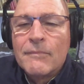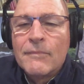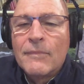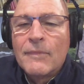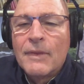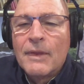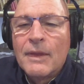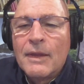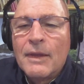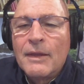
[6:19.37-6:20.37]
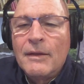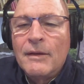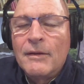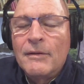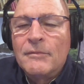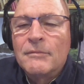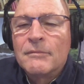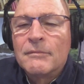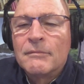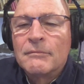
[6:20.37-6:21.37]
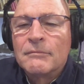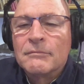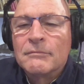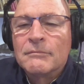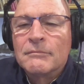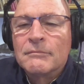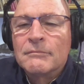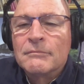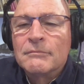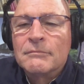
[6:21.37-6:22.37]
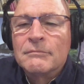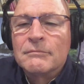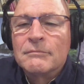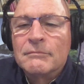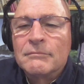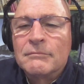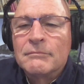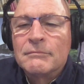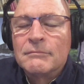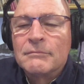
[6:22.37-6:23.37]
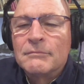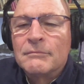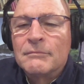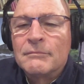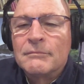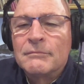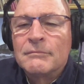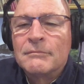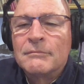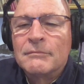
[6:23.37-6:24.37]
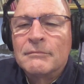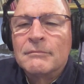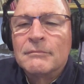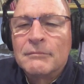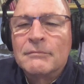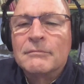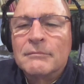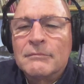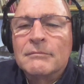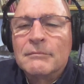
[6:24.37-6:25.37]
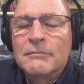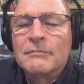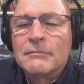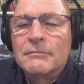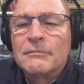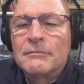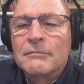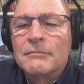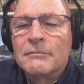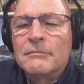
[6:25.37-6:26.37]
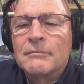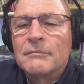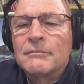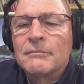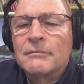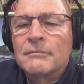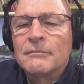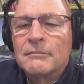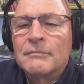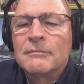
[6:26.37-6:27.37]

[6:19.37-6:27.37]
This person isn't speaking.